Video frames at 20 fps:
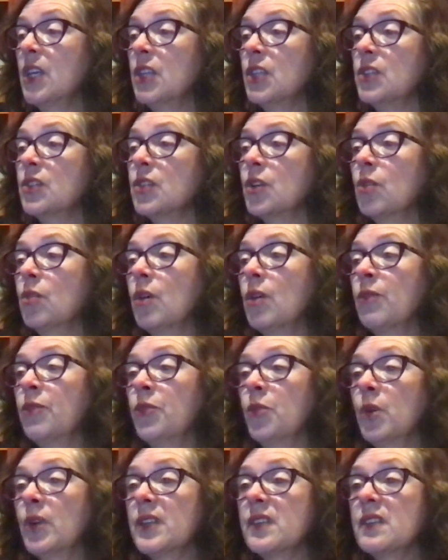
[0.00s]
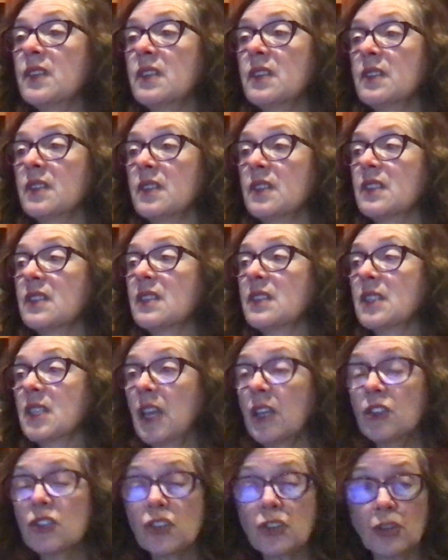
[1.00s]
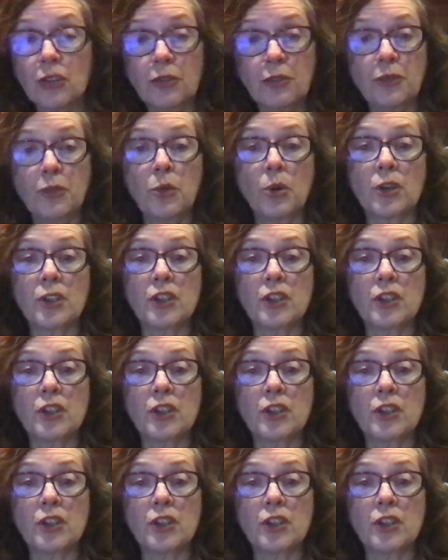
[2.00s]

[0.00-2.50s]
So, voice is essential for